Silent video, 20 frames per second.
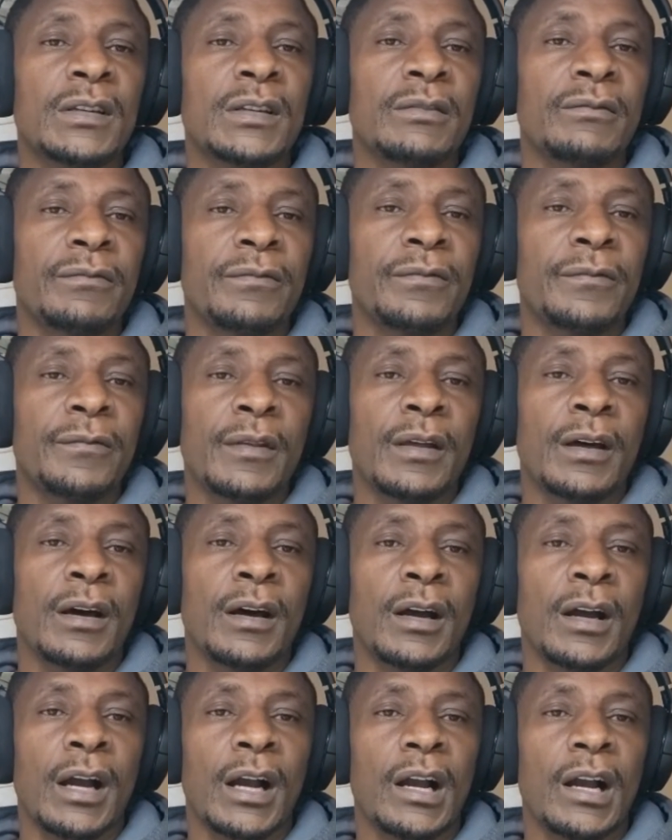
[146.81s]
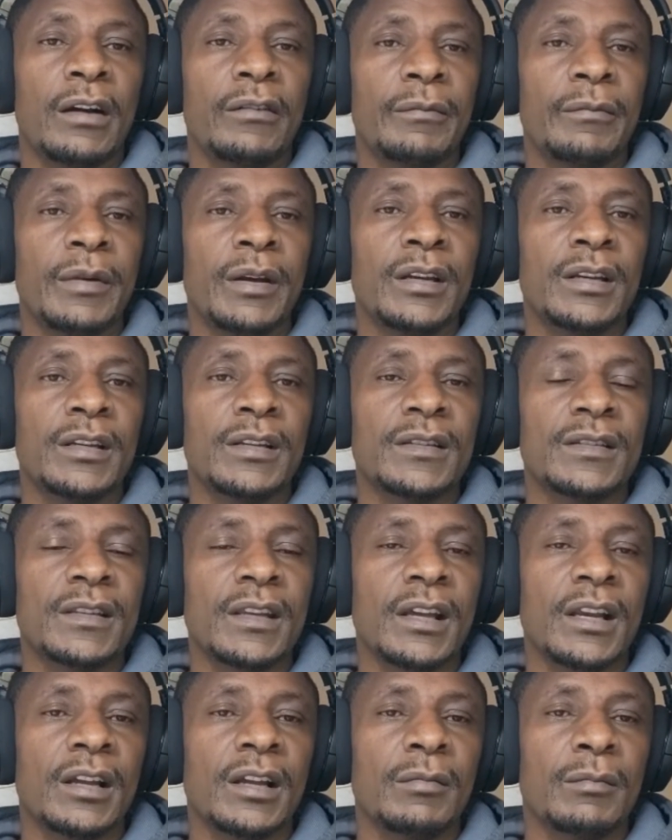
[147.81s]
If a government is
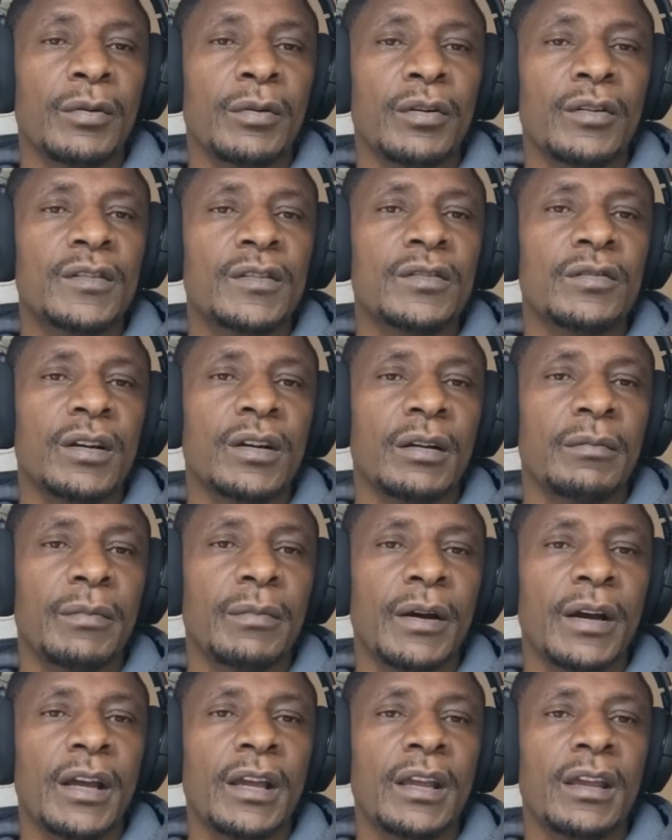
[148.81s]
selling bonds, you can buy.